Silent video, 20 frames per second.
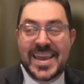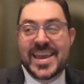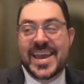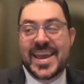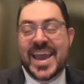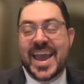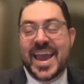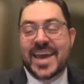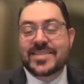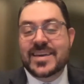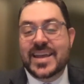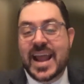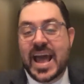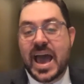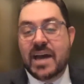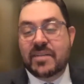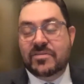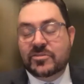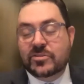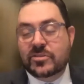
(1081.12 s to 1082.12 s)
And then
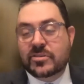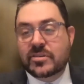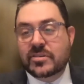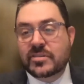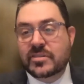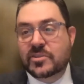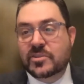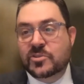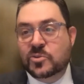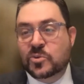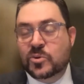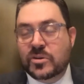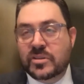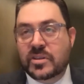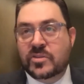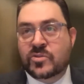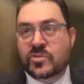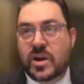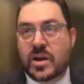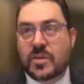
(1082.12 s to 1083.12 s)
after the tour of the
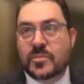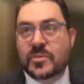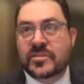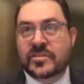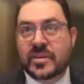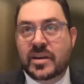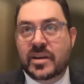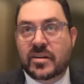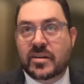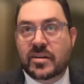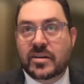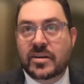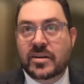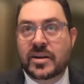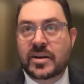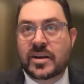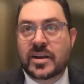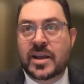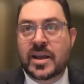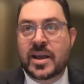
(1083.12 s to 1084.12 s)
trauma center,
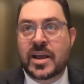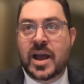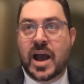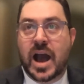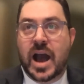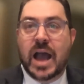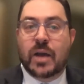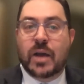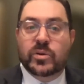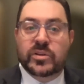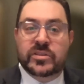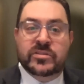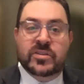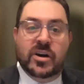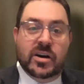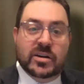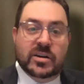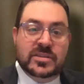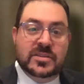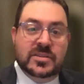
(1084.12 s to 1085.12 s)
I would
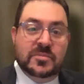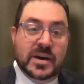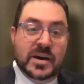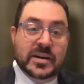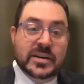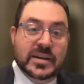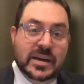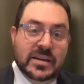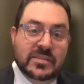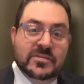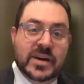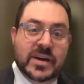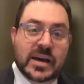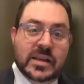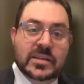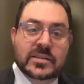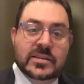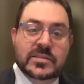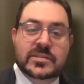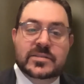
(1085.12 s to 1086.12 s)
talk to them about gun
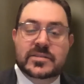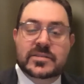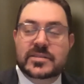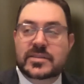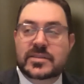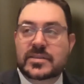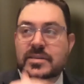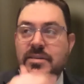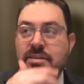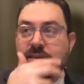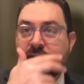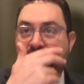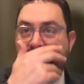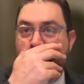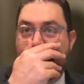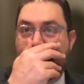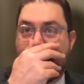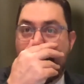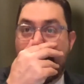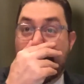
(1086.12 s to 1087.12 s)
violence.
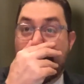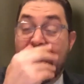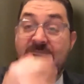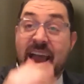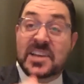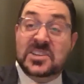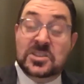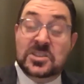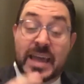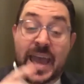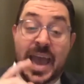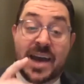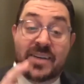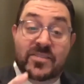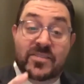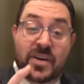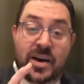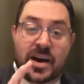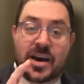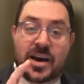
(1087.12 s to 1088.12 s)
And I actually have
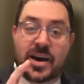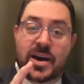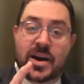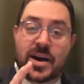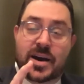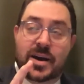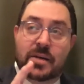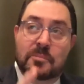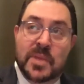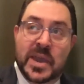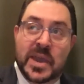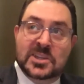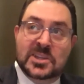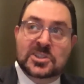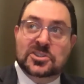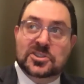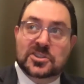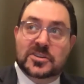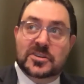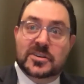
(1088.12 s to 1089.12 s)
a
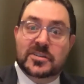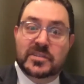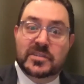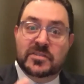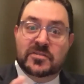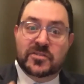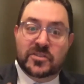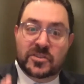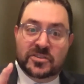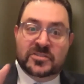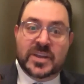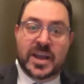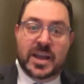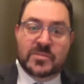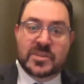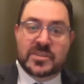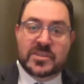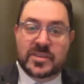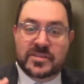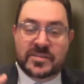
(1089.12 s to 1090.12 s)
picture of the first time
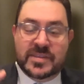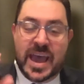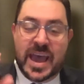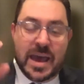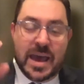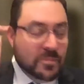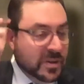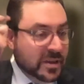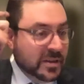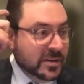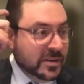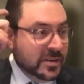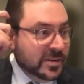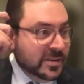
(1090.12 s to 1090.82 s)
that this happened.